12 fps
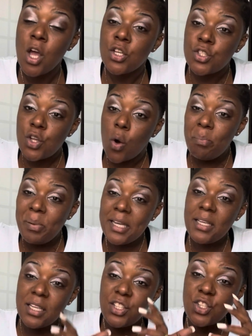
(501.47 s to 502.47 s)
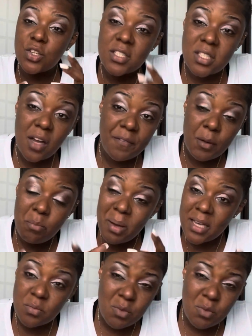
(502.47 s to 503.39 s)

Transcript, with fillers: So being yourself, the best,